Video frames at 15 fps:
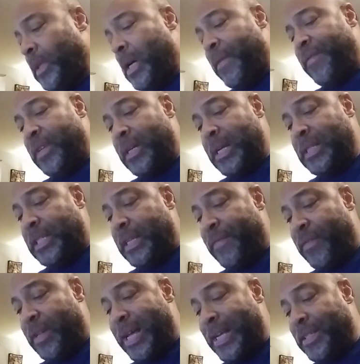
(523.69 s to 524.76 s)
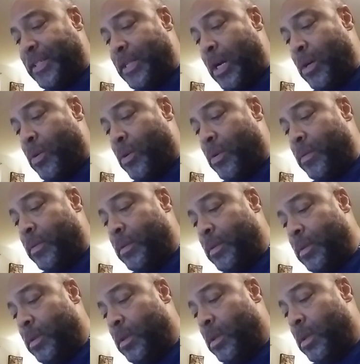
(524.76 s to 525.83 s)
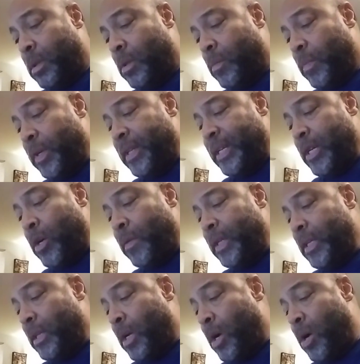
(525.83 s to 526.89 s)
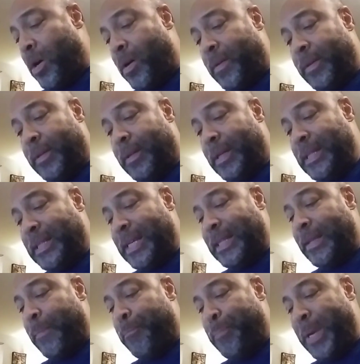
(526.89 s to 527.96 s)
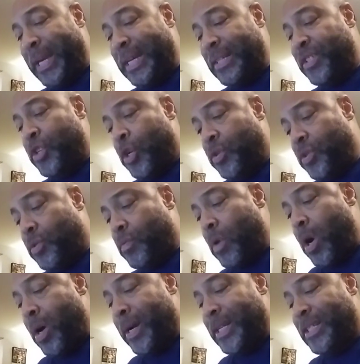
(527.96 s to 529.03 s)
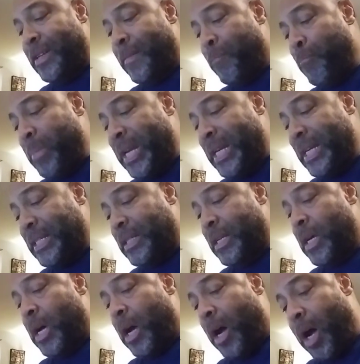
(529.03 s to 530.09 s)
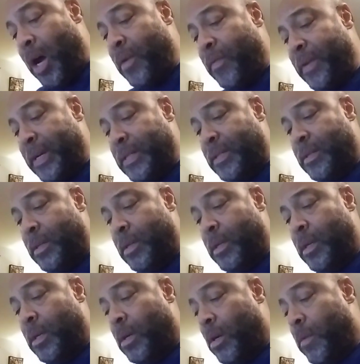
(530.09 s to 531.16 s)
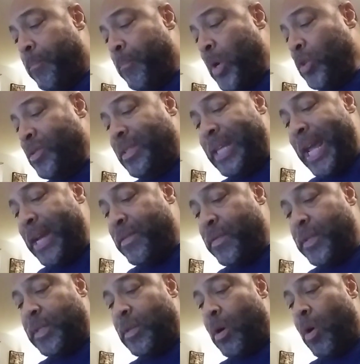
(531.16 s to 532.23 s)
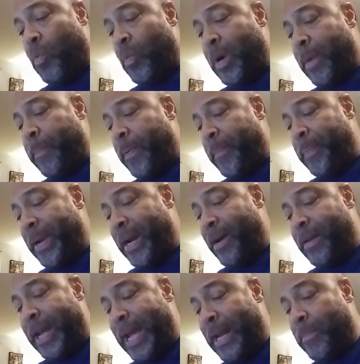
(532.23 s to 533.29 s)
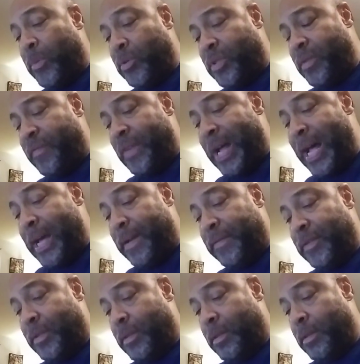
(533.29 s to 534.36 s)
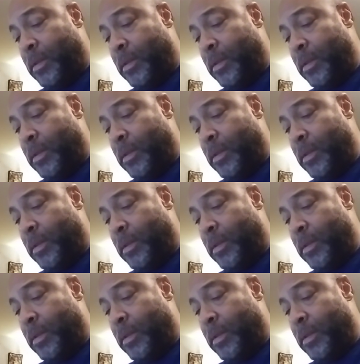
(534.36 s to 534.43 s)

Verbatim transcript: of the uncivilized jungle where the only law is that the biggest, strongest, meanest, hungriest, most dangerous or well-prepared animal survives.